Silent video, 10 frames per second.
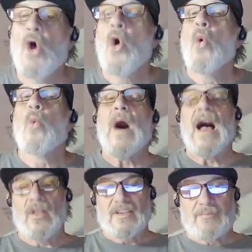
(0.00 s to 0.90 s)

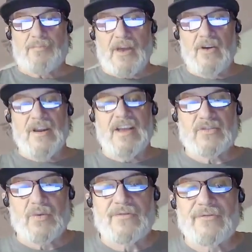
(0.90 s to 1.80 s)
while its
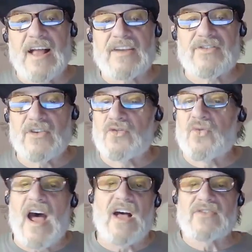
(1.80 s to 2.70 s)
bitterness reflects the
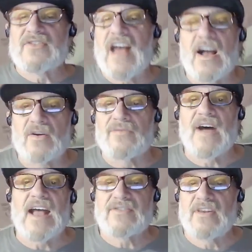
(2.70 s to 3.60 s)
trials,
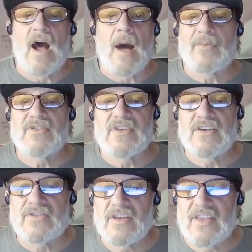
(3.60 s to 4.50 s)
sacrifice and
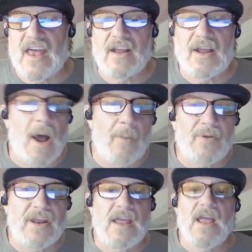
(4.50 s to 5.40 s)
opposition that
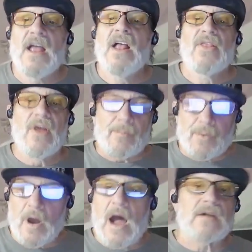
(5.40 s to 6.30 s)
accompany the
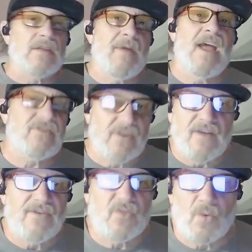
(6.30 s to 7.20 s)
proclamation of
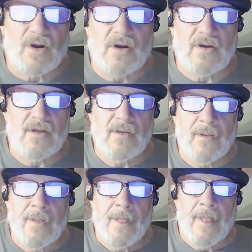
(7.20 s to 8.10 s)
his word
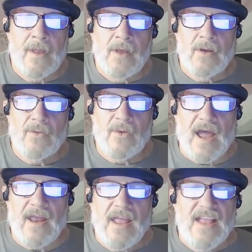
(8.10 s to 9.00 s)

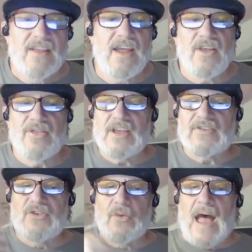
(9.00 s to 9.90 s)
right
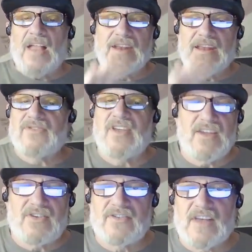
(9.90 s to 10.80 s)
this duality
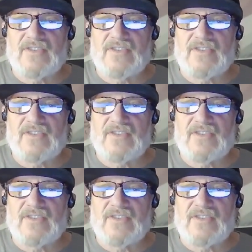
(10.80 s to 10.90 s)
teaches us